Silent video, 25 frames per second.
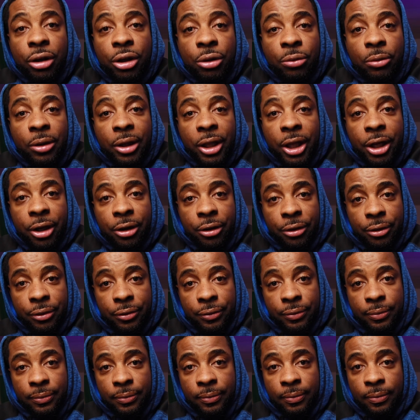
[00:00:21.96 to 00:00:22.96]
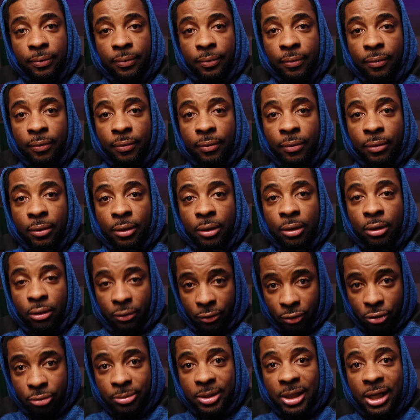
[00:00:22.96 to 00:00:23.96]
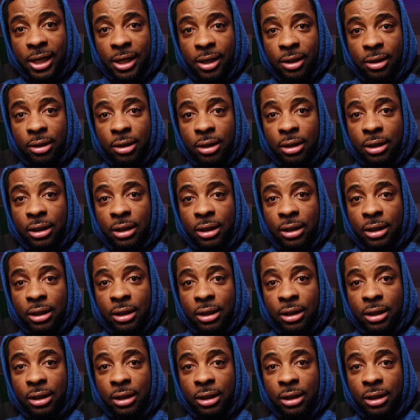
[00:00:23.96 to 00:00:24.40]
one there. You feel what I'm saying?